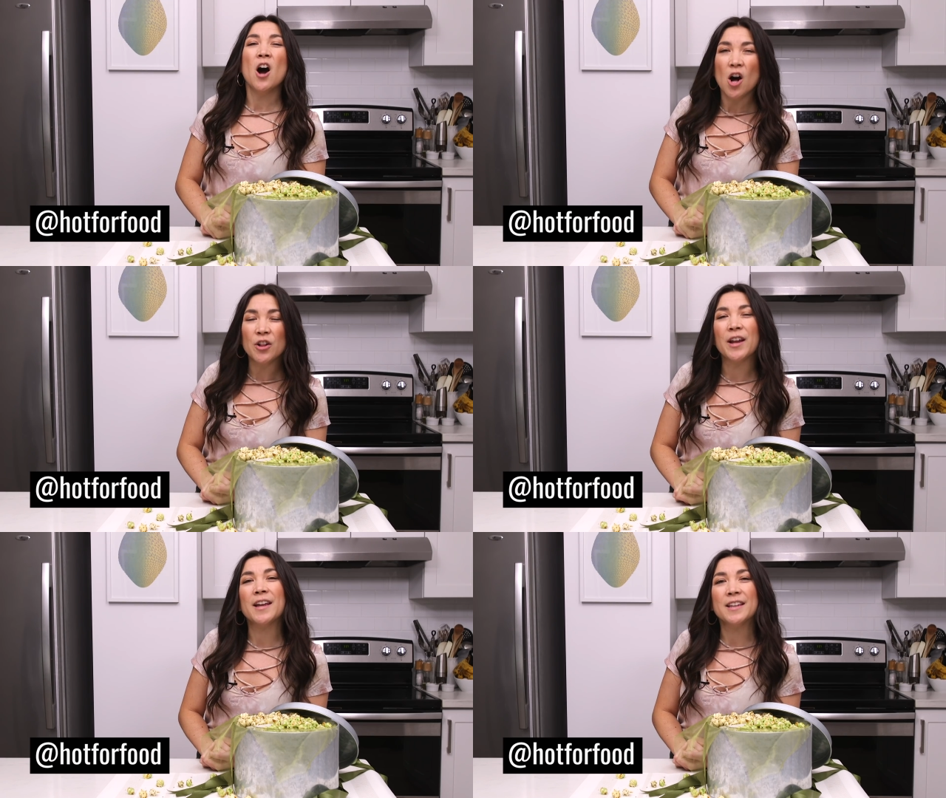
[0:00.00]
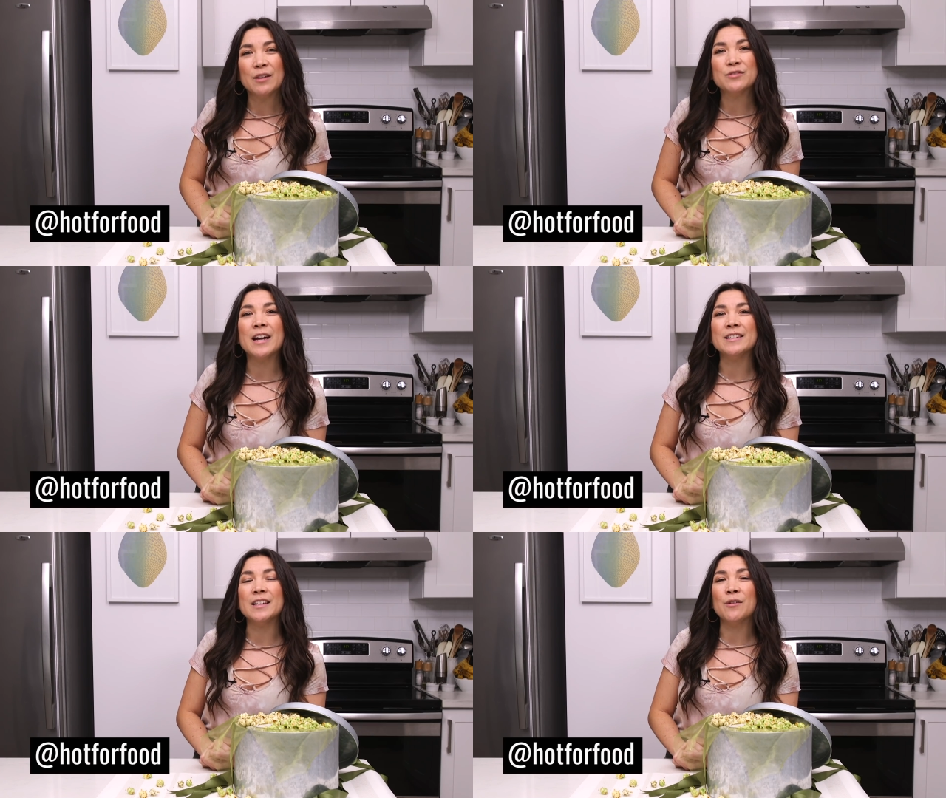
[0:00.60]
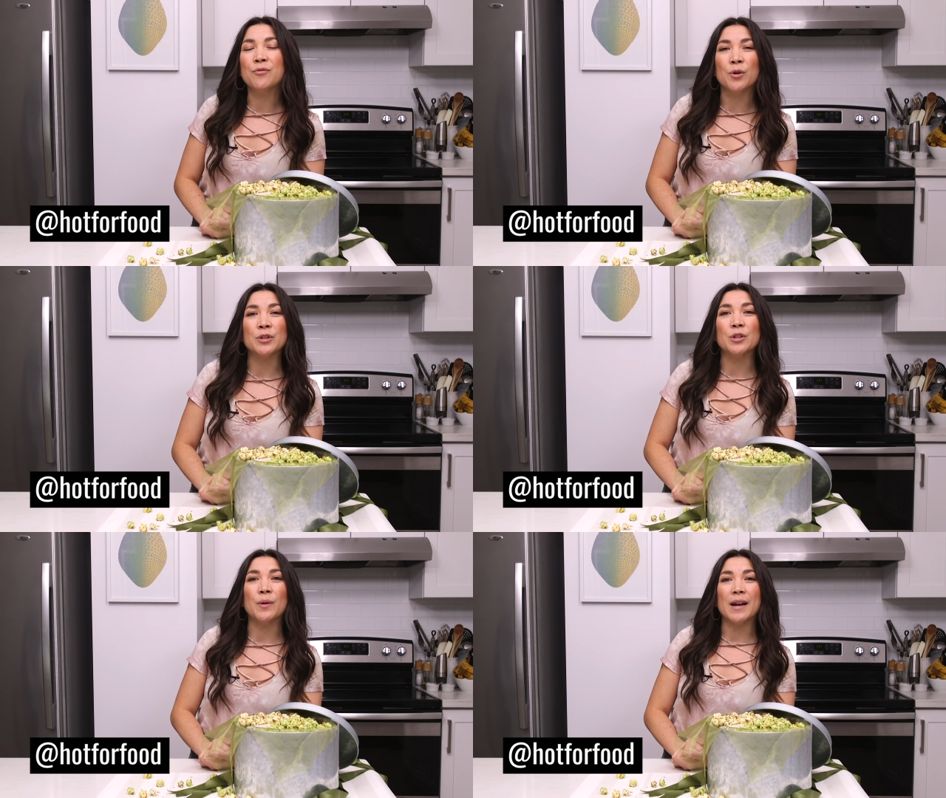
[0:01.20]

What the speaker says: holiday gift idea for you.